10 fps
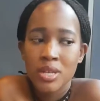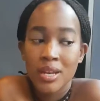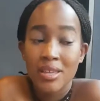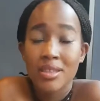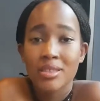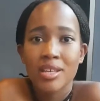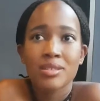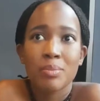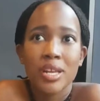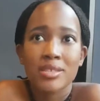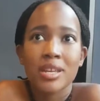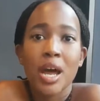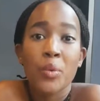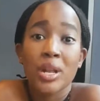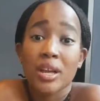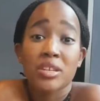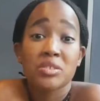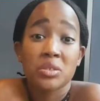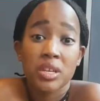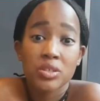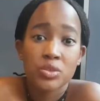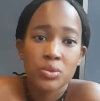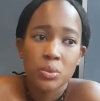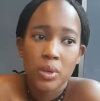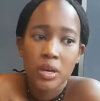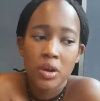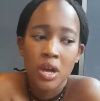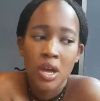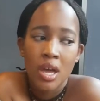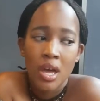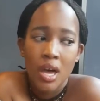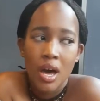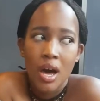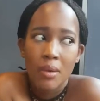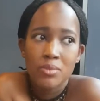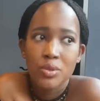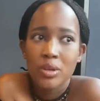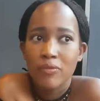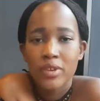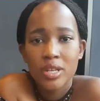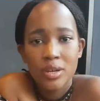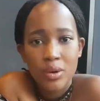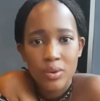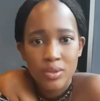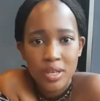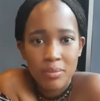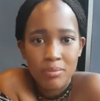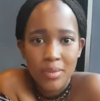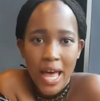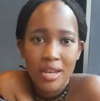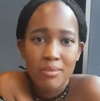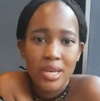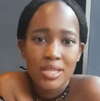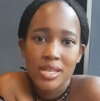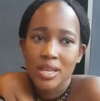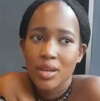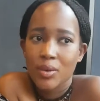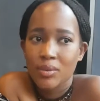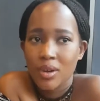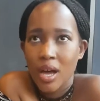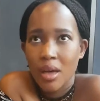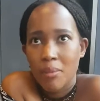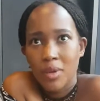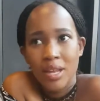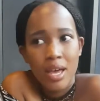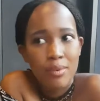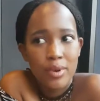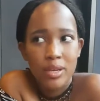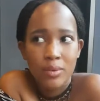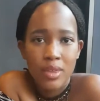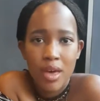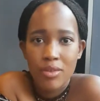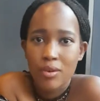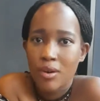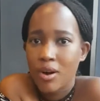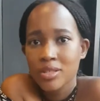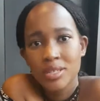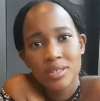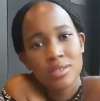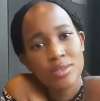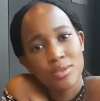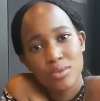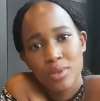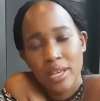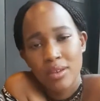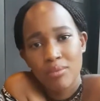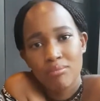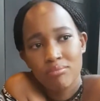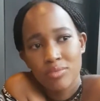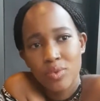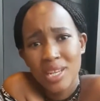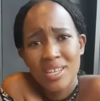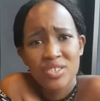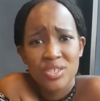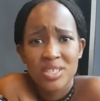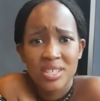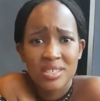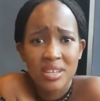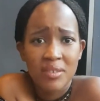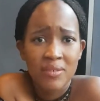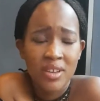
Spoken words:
And I think that's the place that I would like to get to, where I'm doing videos, I'm animating, I'm collaborating with other artists to do like really interesting stuff.